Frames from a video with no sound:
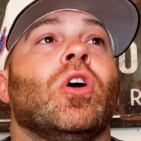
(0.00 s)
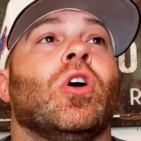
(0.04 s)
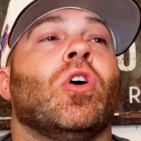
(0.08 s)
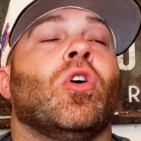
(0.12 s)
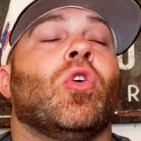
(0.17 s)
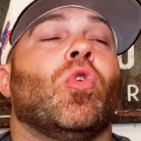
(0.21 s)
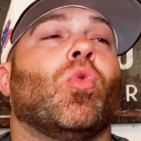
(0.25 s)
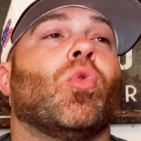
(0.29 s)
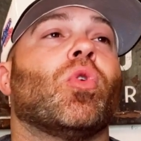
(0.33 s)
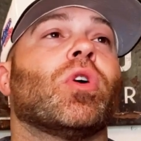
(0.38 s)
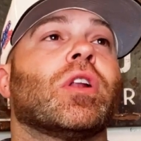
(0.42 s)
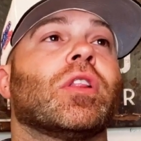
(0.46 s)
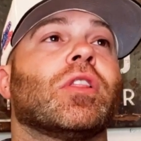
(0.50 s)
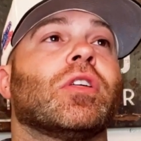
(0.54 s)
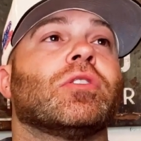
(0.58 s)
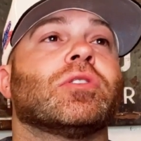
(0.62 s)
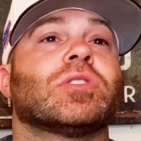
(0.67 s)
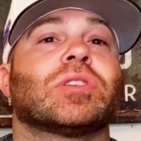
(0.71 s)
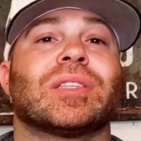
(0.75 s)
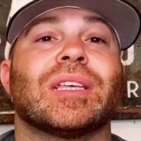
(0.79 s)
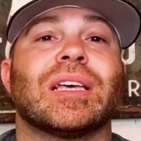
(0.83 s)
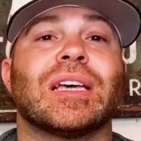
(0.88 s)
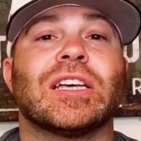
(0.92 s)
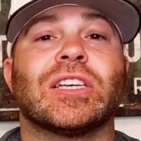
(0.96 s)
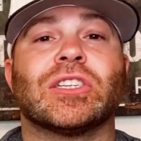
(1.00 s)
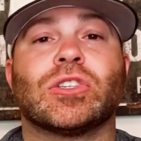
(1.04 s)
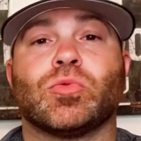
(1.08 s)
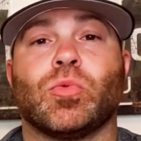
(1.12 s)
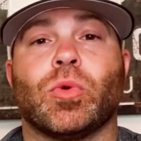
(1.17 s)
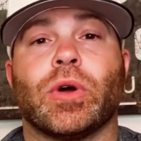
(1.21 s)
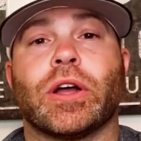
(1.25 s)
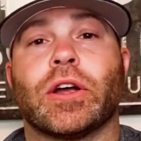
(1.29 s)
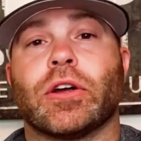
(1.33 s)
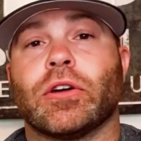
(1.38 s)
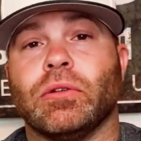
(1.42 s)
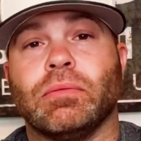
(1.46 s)
one of those things
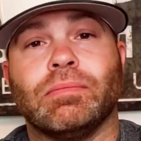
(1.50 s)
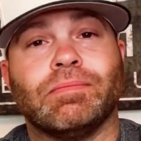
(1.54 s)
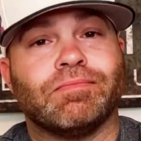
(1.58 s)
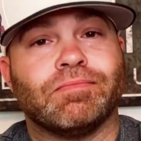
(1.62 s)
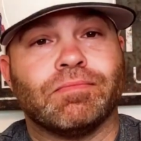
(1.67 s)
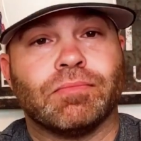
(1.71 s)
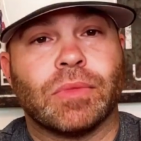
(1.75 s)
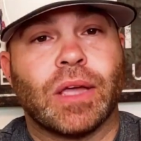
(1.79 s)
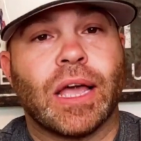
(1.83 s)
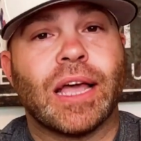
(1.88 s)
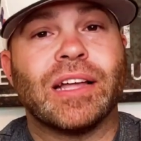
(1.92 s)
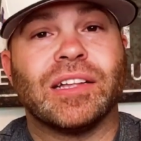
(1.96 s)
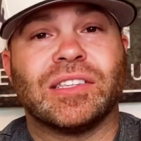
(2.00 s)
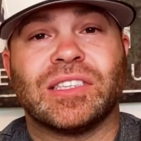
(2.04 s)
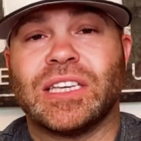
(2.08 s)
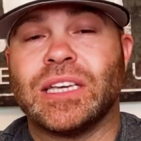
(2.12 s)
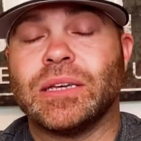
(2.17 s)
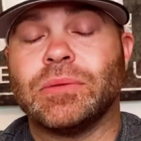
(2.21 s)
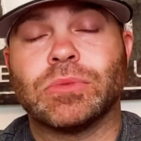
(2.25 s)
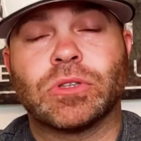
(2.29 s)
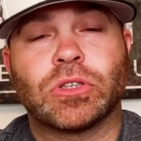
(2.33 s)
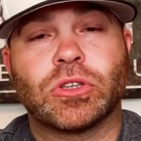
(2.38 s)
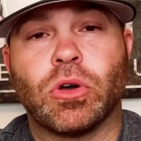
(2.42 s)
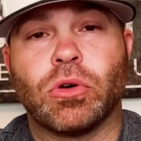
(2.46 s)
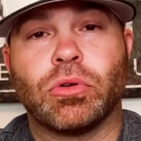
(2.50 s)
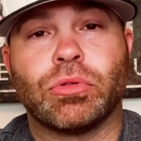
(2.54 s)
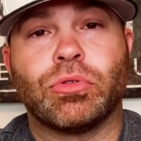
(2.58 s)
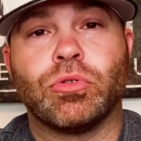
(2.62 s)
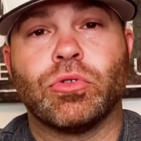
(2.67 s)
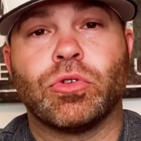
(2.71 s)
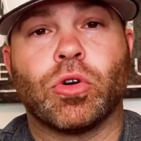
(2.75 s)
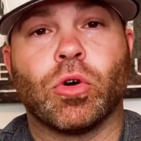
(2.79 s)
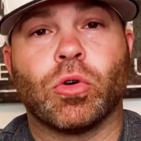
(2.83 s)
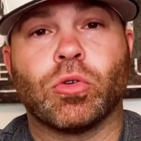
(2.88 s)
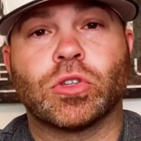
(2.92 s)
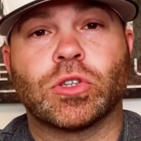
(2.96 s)
where, hey, teams go through
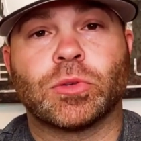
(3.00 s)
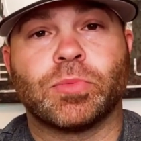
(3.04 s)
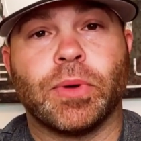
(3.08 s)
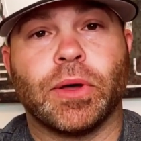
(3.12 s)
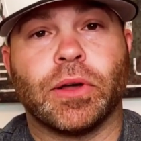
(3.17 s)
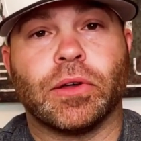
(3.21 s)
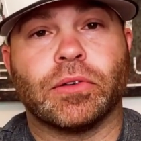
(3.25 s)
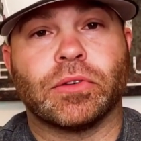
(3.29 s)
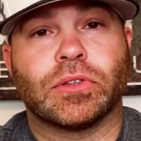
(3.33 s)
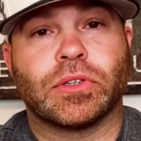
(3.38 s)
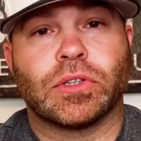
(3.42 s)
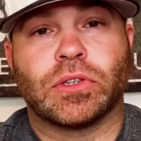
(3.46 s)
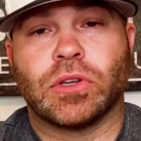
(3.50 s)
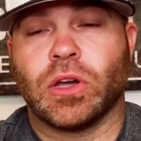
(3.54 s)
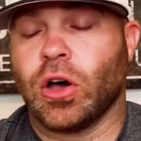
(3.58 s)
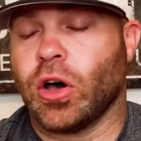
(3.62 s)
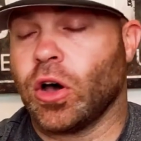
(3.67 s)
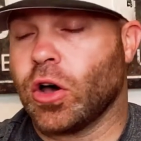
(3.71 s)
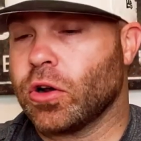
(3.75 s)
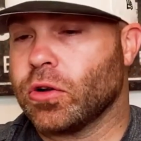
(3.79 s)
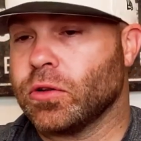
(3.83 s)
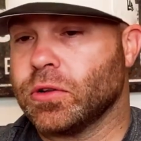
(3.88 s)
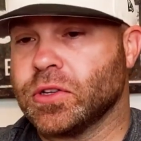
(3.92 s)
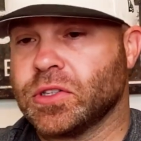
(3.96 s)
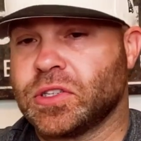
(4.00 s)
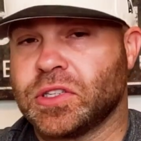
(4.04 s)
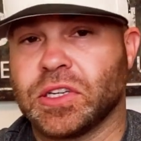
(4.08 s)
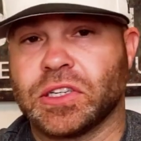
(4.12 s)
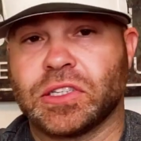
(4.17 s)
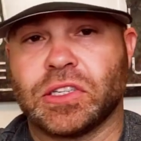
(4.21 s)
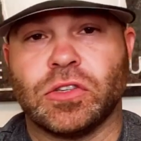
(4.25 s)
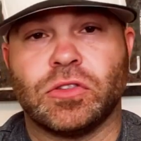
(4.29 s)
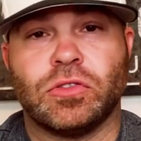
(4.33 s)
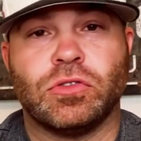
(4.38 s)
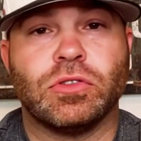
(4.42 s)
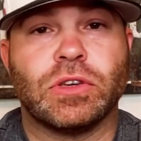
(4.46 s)
cold spells.
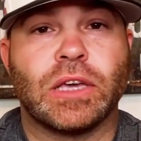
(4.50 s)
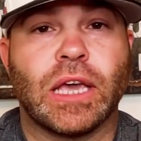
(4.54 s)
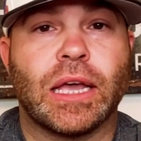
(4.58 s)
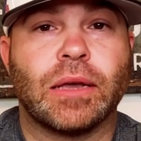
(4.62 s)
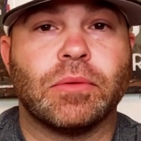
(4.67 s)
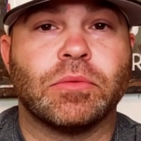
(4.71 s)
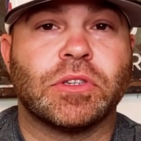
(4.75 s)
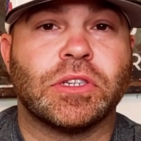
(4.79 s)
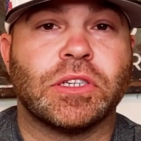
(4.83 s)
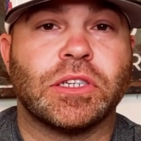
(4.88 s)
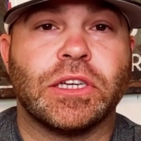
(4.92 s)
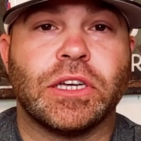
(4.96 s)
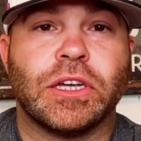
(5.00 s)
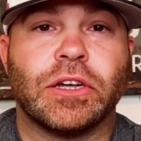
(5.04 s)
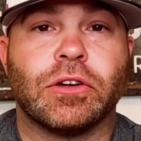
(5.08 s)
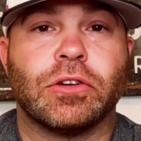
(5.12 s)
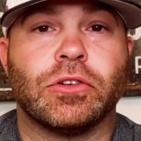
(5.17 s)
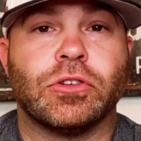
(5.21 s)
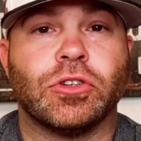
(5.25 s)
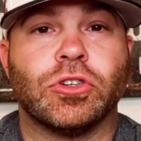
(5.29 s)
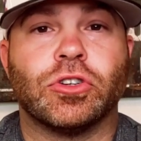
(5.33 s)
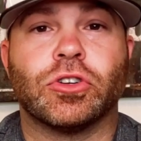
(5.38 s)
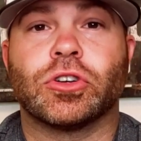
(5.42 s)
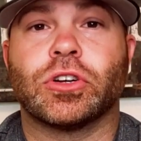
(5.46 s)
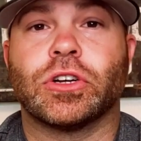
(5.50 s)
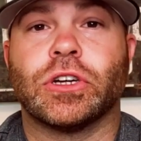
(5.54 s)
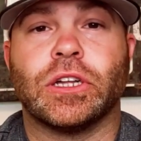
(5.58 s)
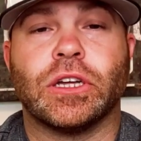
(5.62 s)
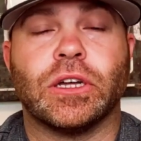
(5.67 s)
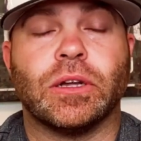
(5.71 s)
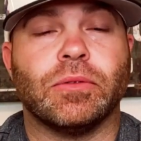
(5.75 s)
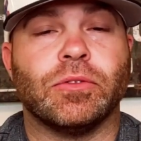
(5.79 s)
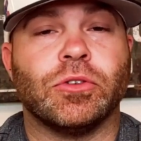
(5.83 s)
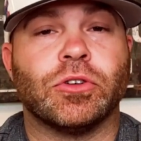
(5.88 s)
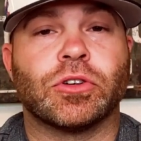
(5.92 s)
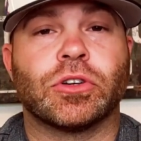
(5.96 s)
162 games a year, you're
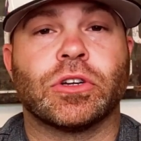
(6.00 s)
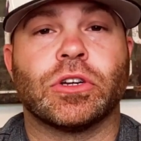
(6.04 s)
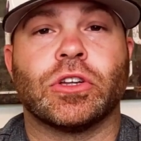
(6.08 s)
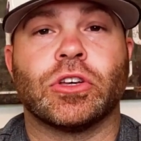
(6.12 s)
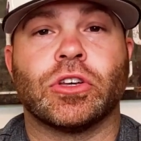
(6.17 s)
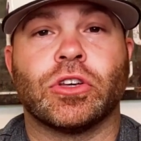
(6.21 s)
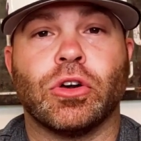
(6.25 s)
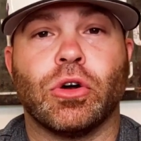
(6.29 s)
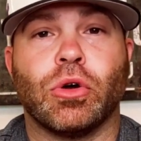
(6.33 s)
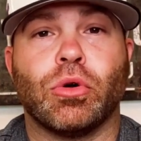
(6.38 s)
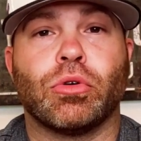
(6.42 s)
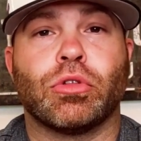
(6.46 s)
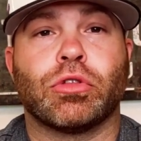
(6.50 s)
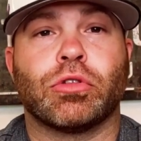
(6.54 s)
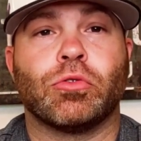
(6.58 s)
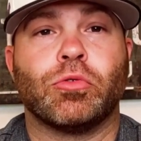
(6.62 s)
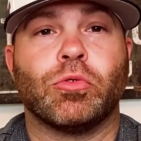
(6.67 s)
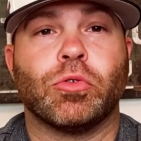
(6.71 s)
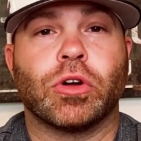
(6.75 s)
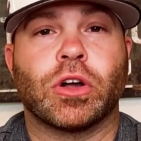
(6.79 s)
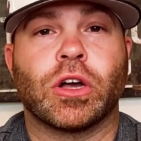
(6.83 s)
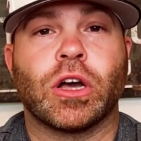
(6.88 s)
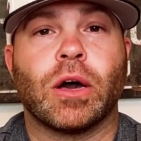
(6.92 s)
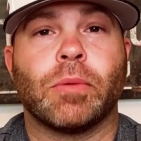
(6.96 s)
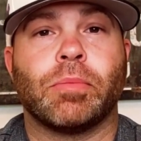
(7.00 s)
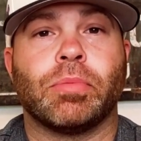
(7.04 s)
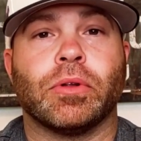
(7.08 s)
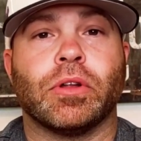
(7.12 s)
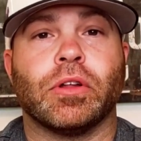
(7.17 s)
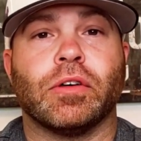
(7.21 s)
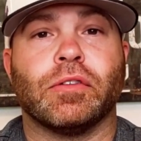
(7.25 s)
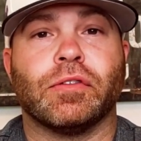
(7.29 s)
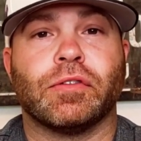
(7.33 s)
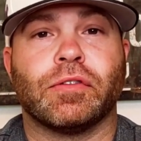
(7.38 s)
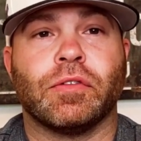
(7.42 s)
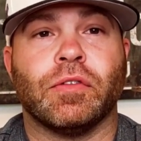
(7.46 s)
gonna go through a couple
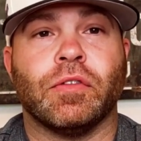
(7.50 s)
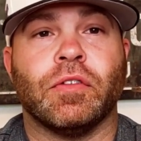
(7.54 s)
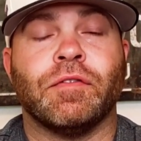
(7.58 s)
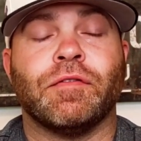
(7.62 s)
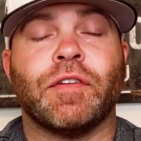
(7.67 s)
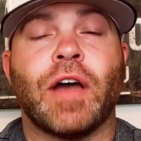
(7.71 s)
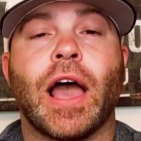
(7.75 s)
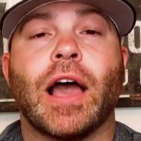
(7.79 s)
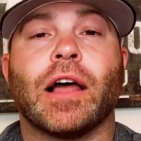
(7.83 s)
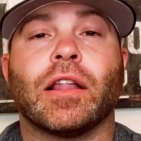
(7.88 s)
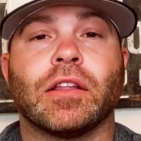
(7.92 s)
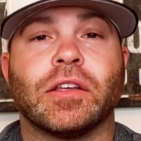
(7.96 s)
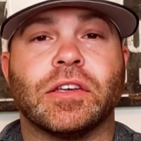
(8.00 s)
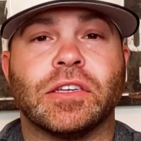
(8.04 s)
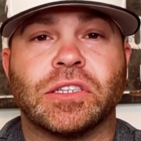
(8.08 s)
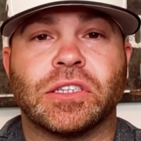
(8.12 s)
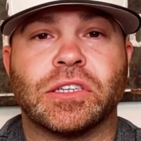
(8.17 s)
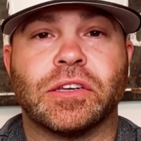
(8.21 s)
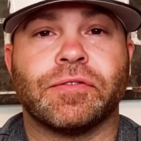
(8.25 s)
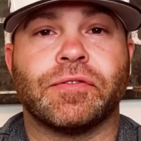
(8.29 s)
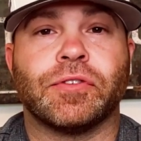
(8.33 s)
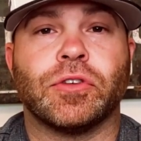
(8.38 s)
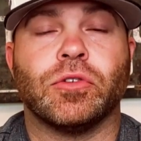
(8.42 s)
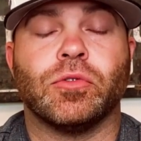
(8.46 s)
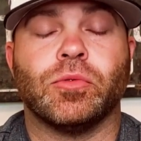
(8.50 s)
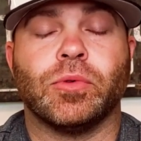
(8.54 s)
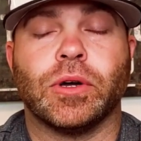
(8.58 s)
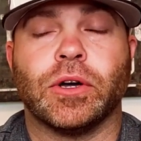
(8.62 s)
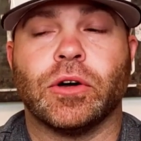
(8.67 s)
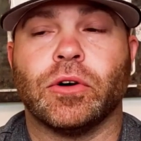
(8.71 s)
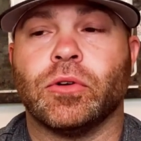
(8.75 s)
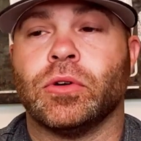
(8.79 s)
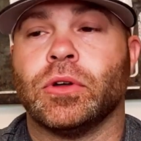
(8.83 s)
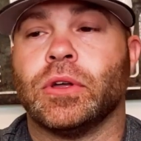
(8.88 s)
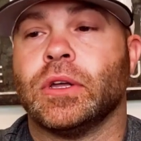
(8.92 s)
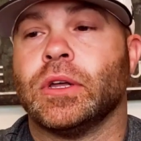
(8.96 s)
of valleys, if you
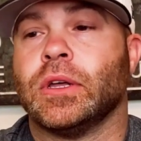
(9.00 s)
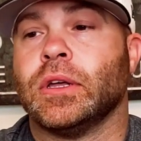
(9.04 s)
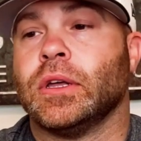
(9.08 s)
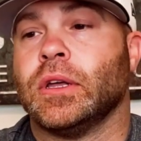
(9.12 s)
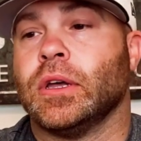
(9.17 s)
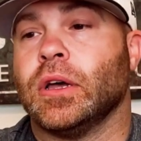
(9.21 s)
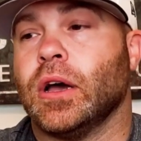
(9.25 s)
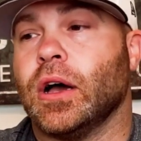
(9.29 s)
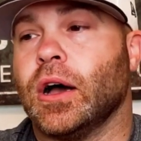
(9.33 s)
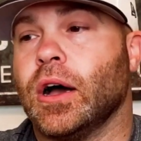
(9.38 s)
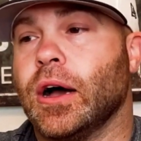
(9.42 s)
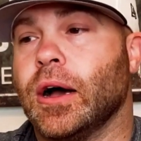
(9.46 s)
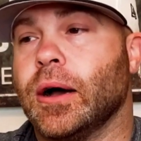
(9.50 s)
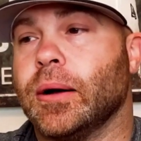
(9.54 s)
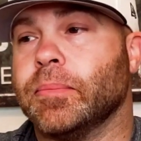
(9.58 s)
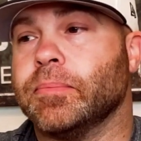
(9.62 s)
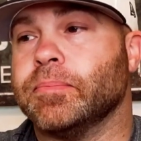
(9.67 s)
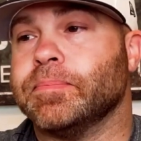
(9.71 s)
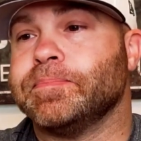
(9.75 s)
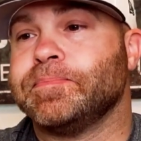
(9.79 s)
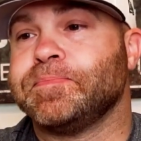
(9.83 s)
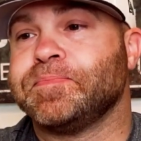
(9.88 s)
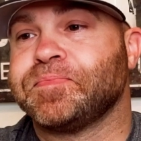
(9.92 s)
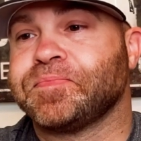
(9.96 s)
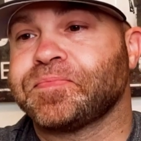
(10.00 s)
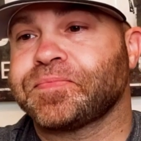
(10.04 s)
will. And